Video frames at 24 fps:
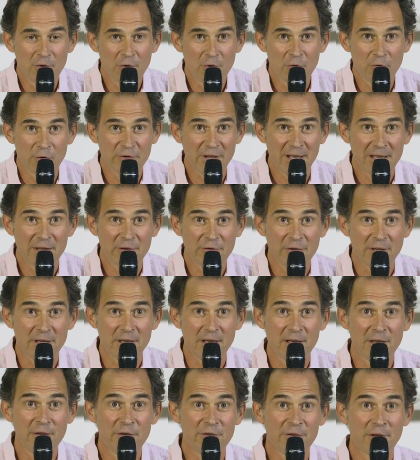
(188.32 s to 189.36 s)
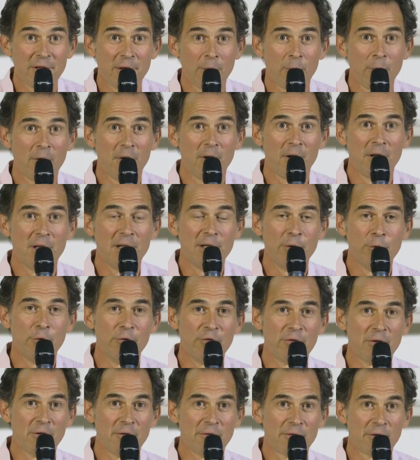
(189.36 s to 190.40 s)
Causality is an
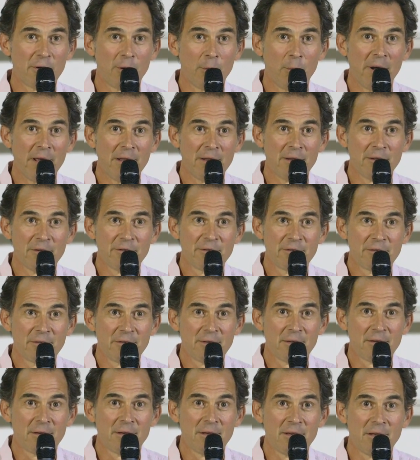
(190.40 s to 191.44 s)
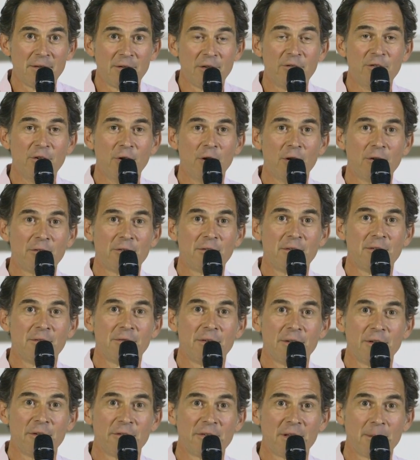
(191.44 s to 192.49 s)
illusion for awareness. It is not
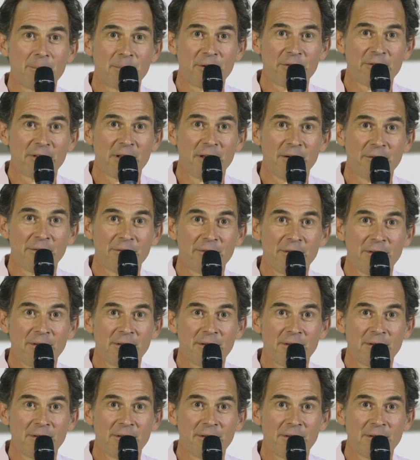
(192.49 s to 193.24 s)
for the separate self.